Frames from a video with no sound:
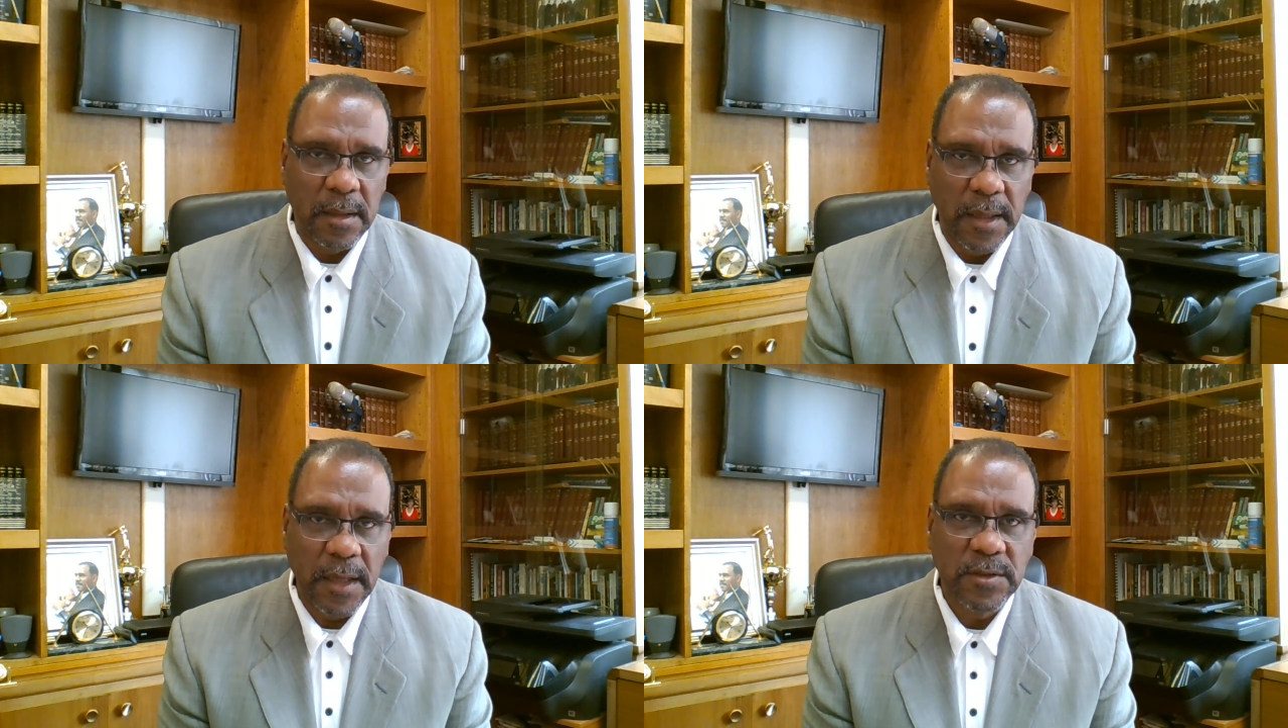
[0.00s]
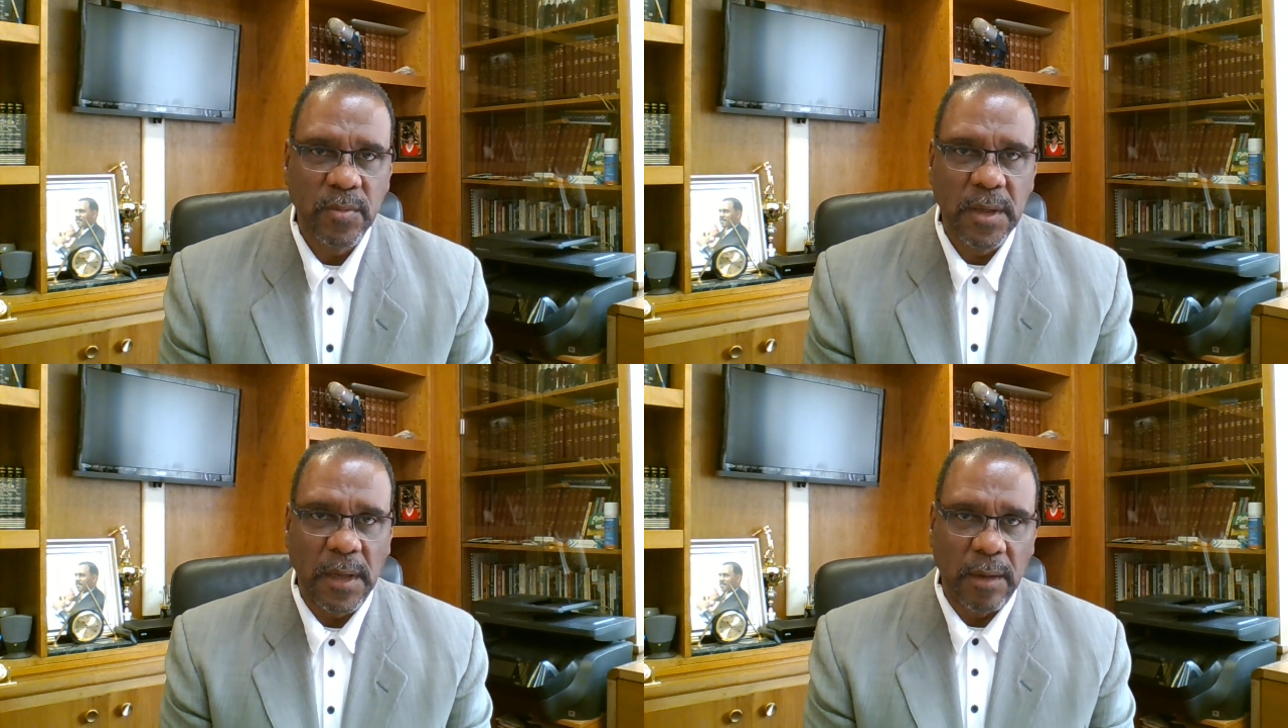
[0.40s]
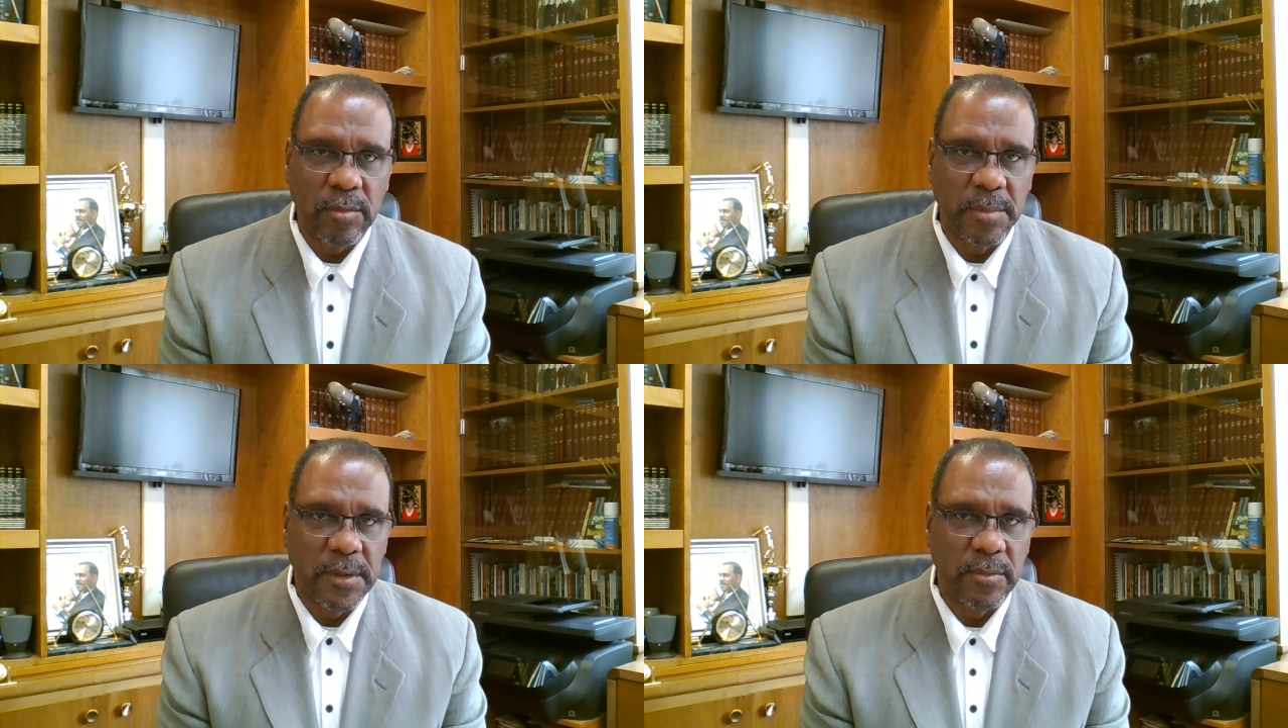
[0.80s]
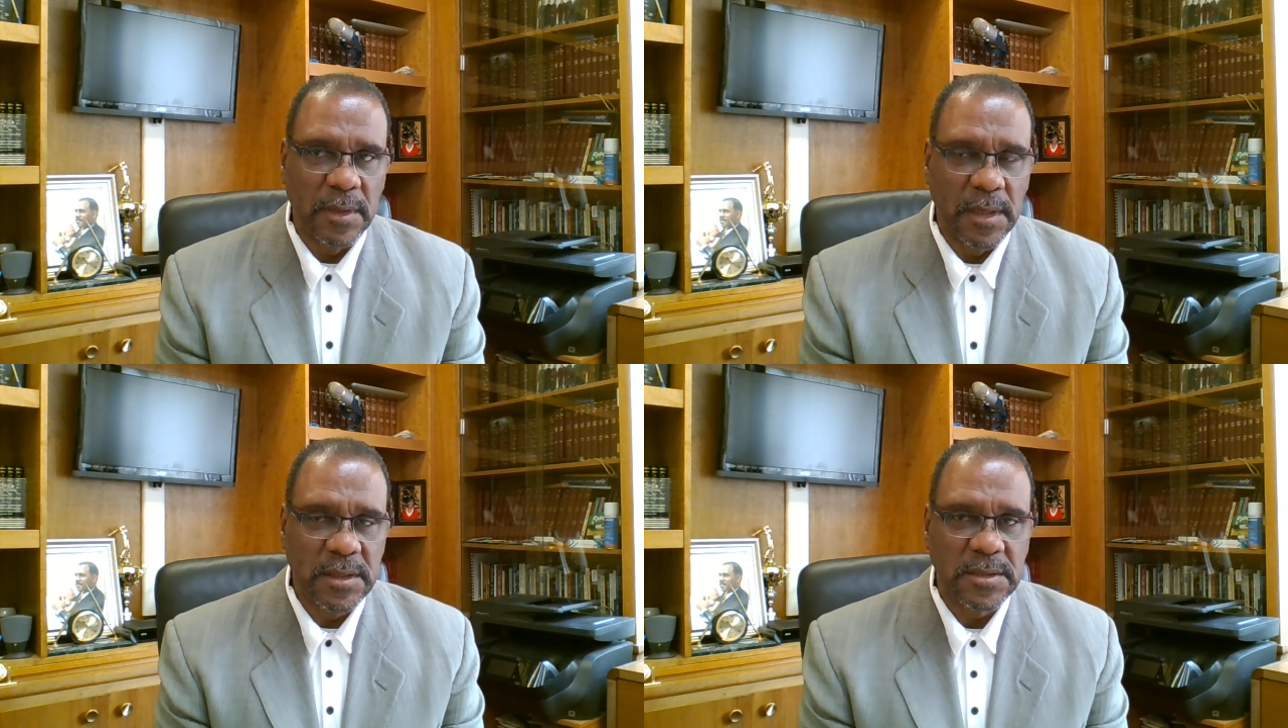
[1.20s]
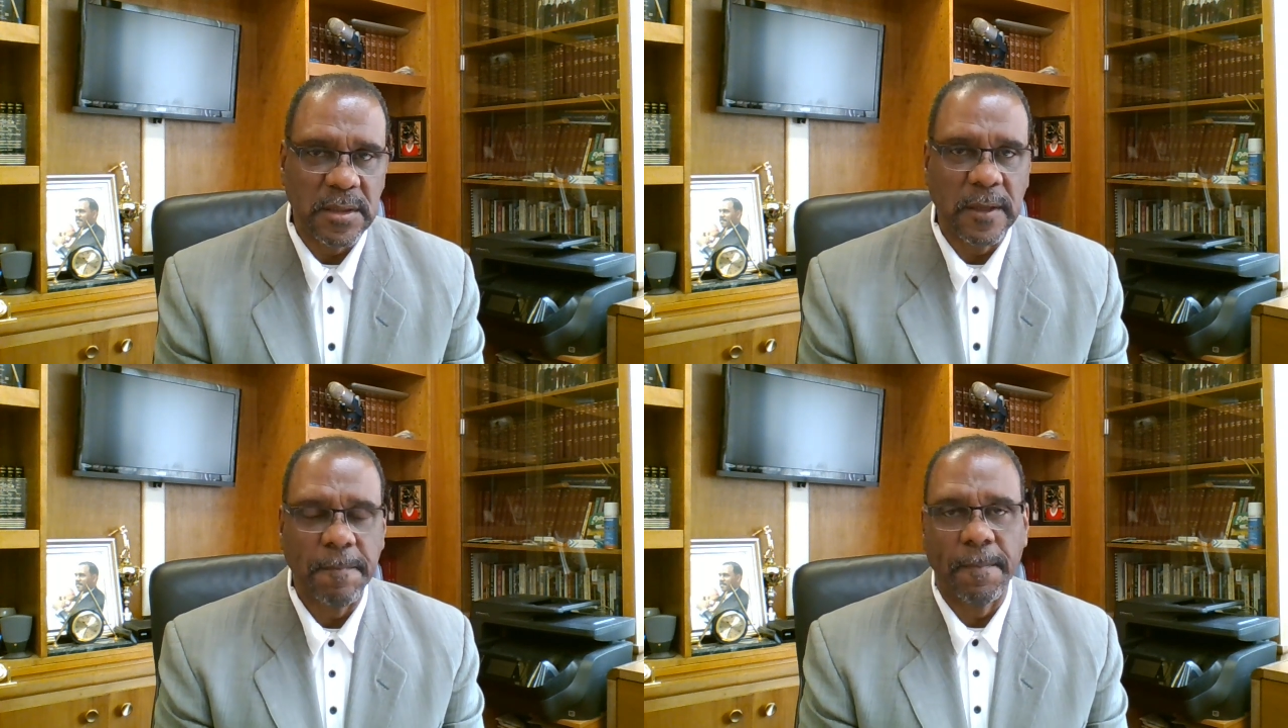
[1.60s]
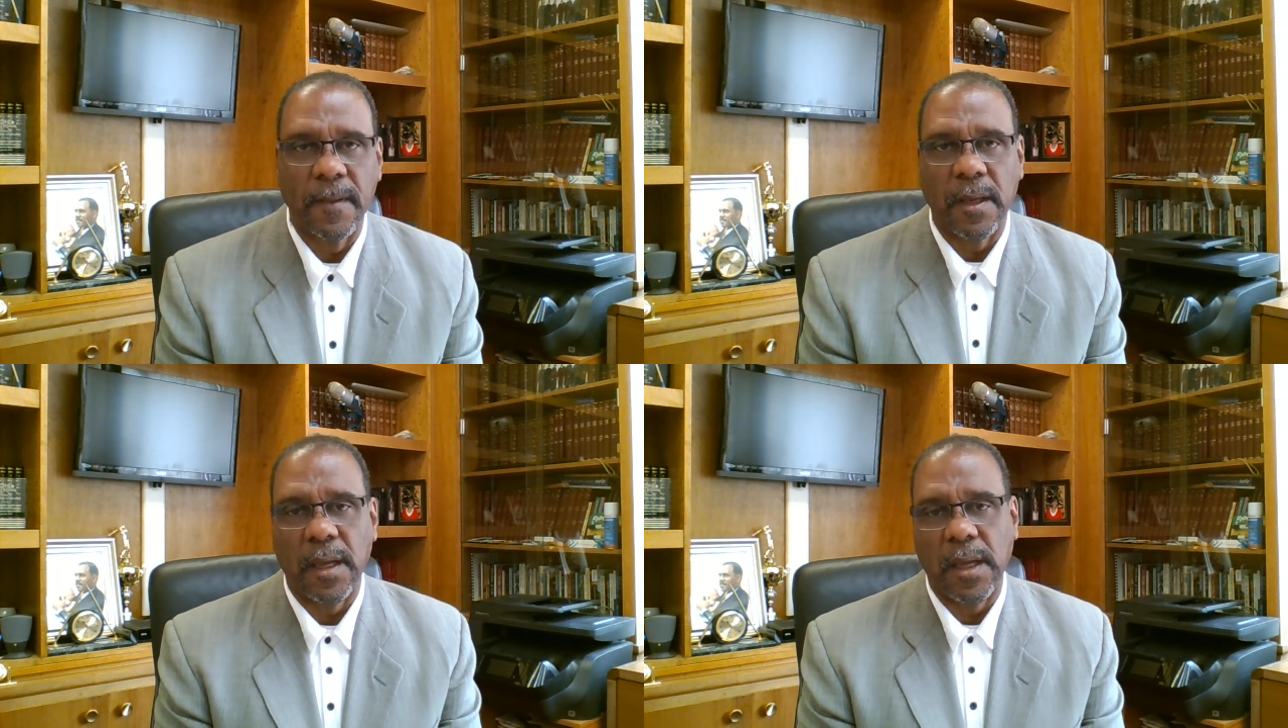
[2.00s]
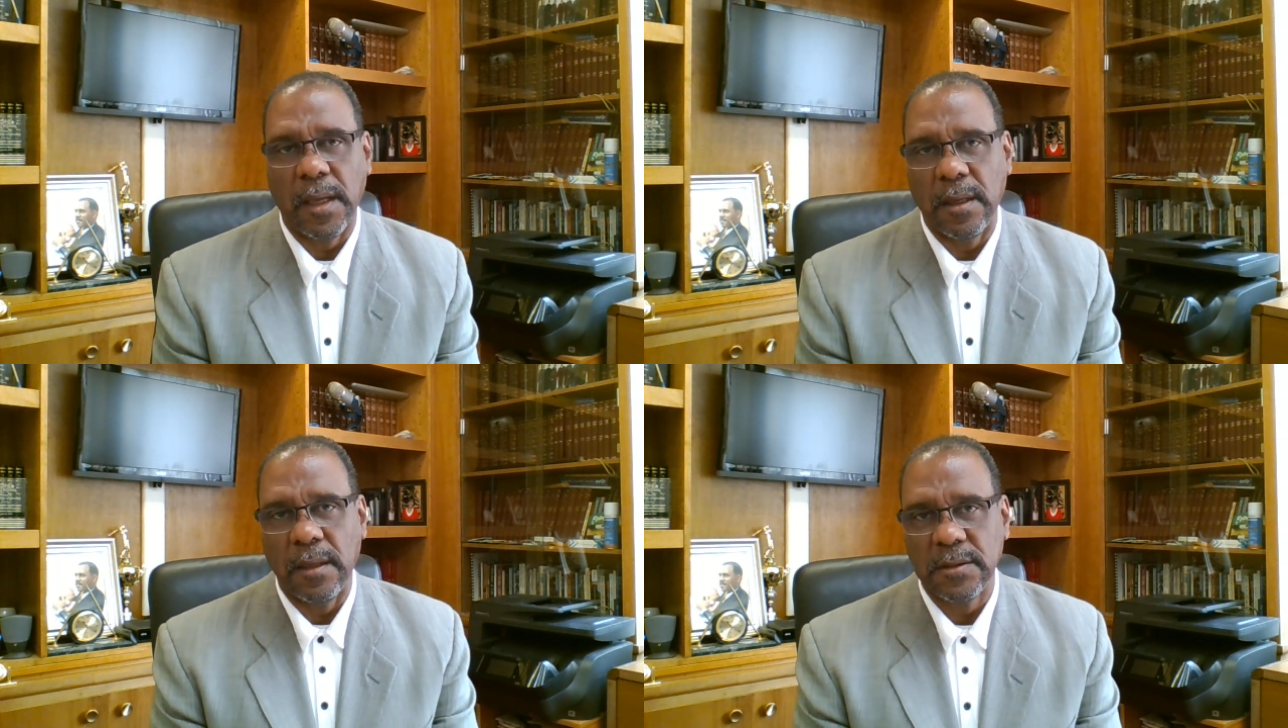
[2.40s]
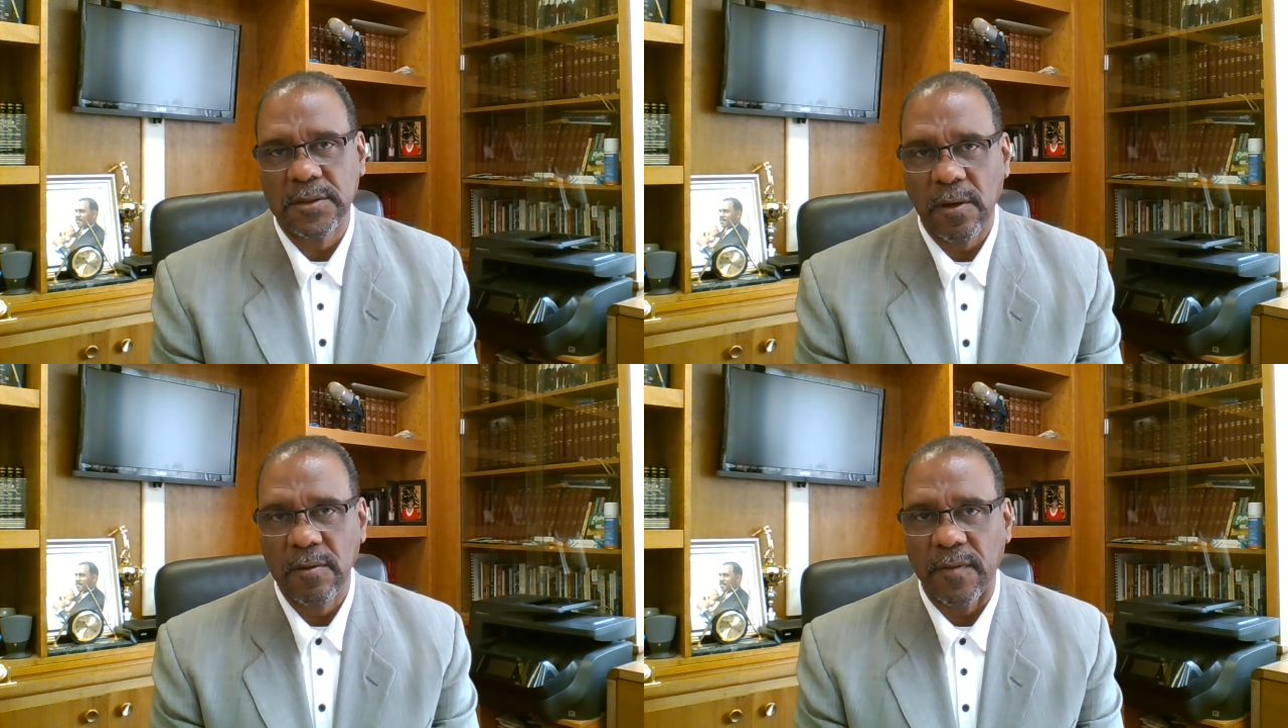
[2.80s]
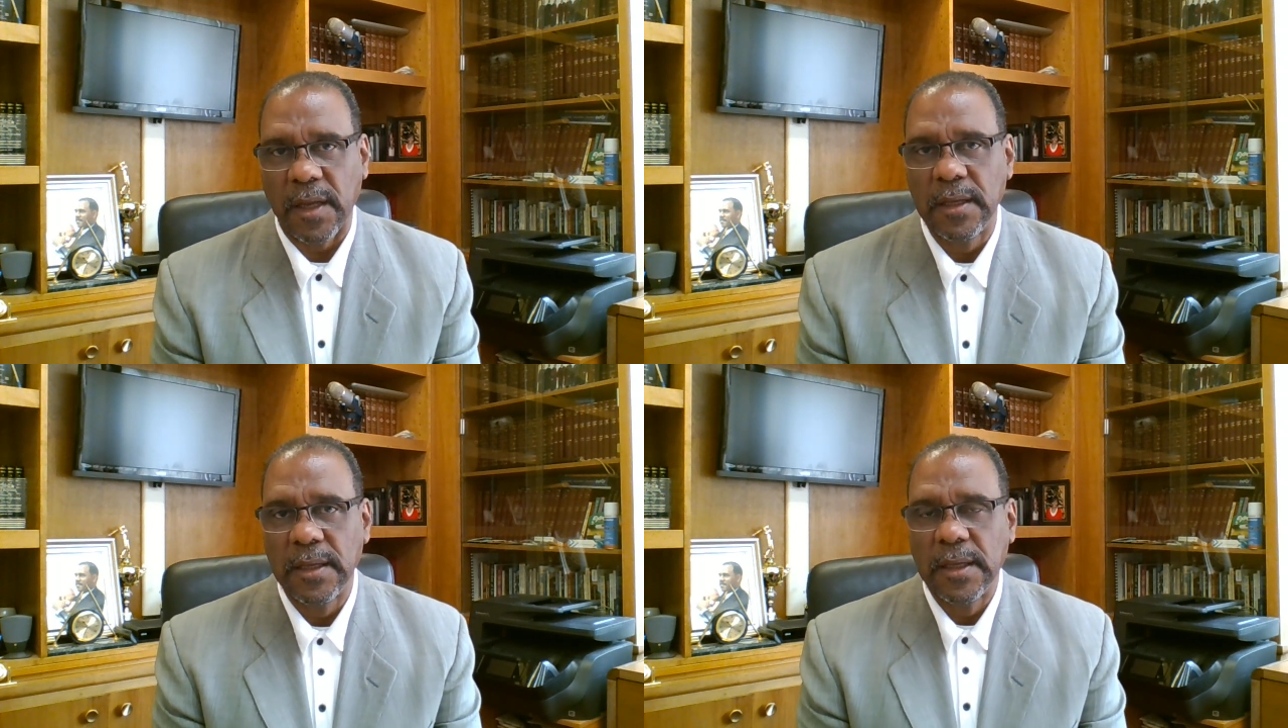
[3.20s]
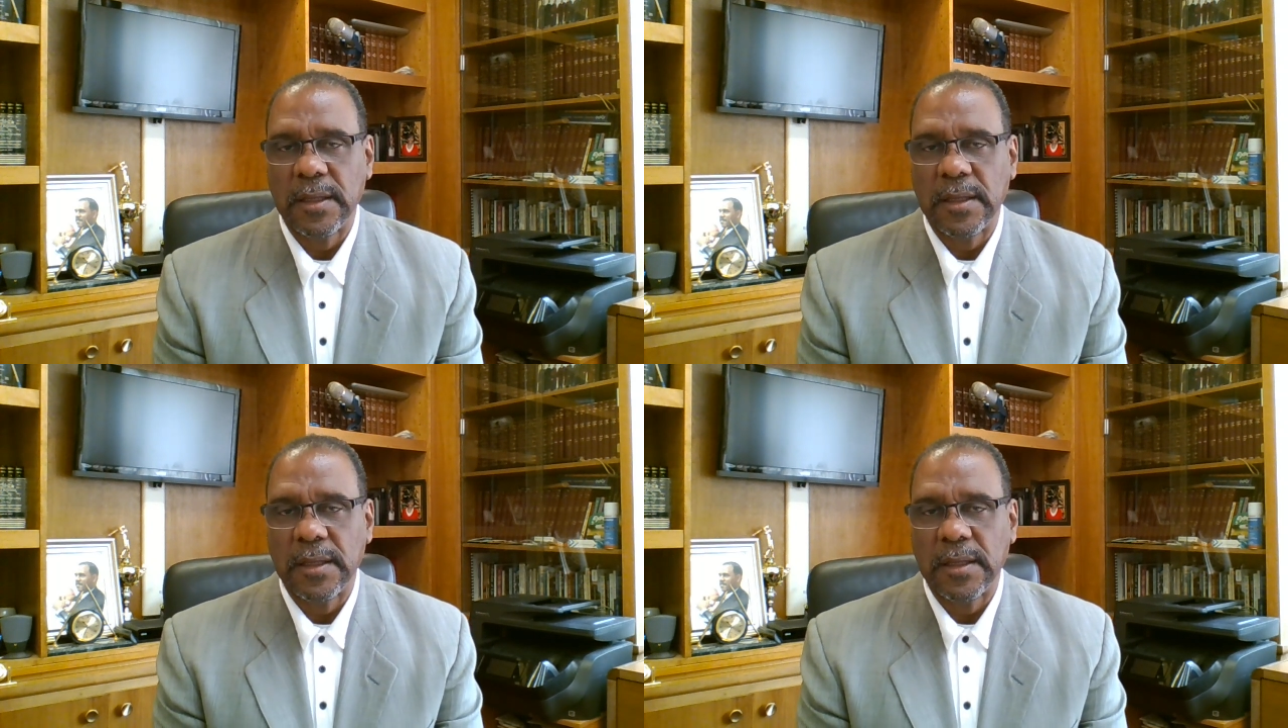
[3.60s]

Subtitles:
next week I will be releasing a survey